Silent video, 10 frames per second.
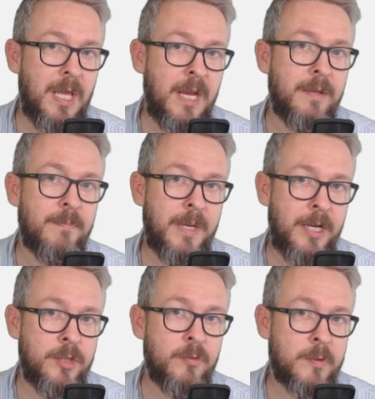and
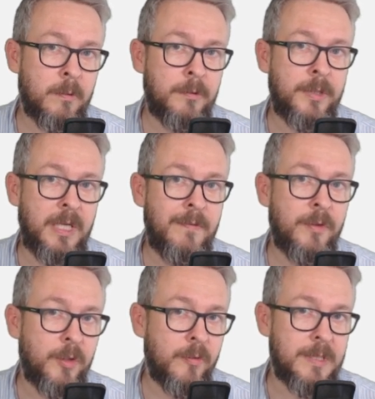managed to solder
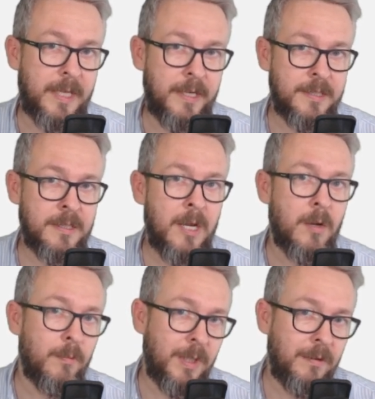even those legs
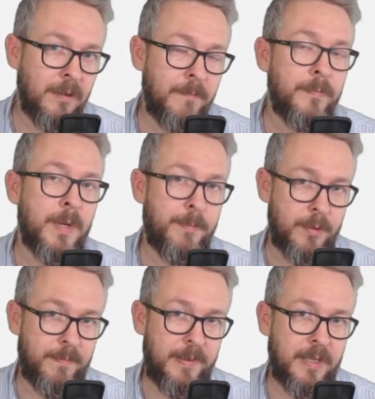with the
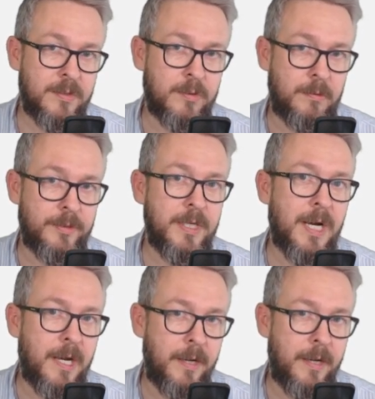appropriate soldering